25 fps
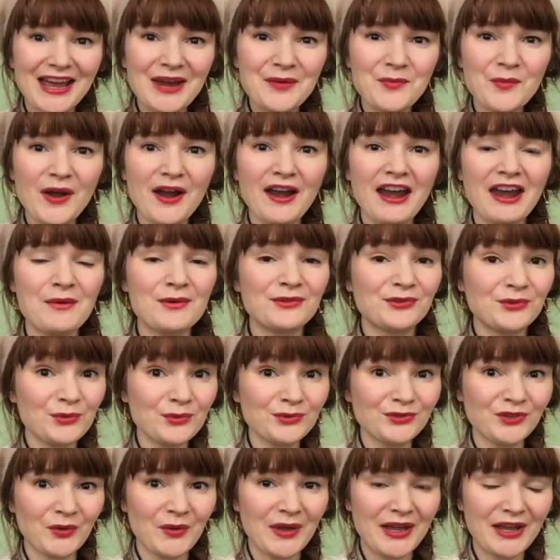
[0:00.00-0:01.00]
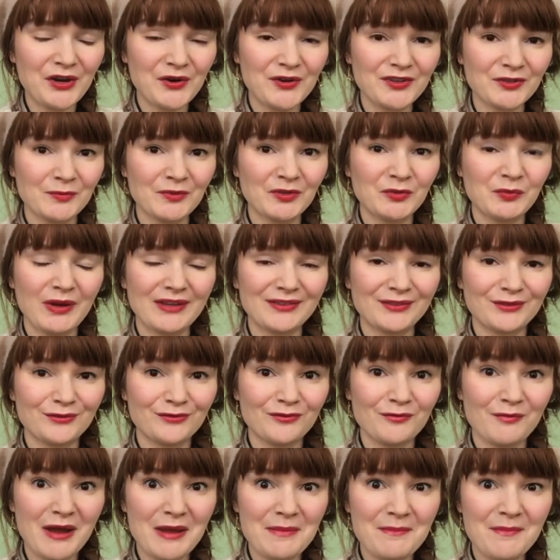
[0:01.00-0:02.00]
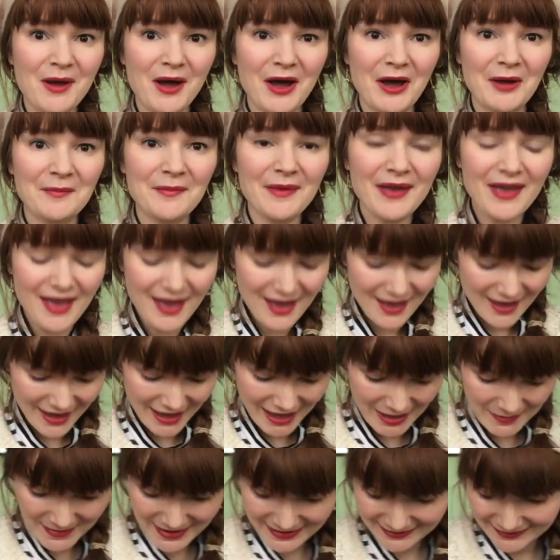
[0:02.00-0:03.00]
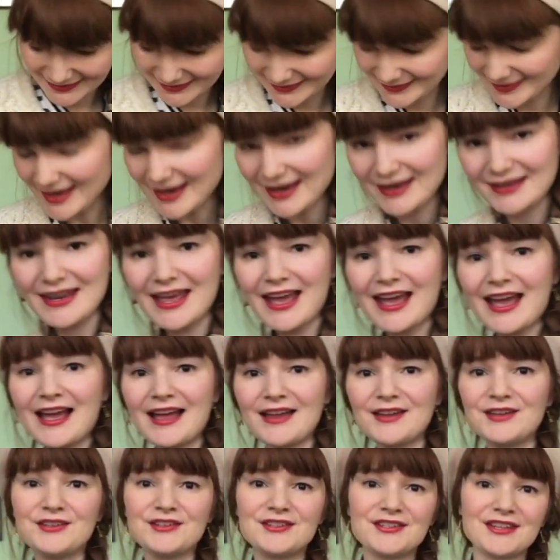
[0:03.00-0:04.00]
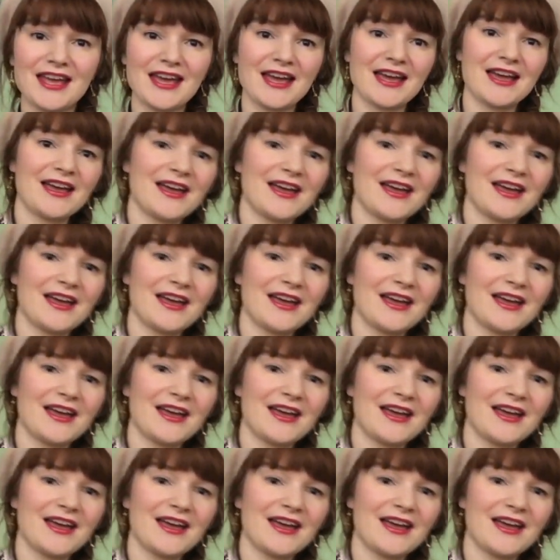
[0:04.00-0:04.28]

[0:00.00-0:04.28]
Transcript: I'm wearing was also a Christmas present from my mum. It's a secondhand,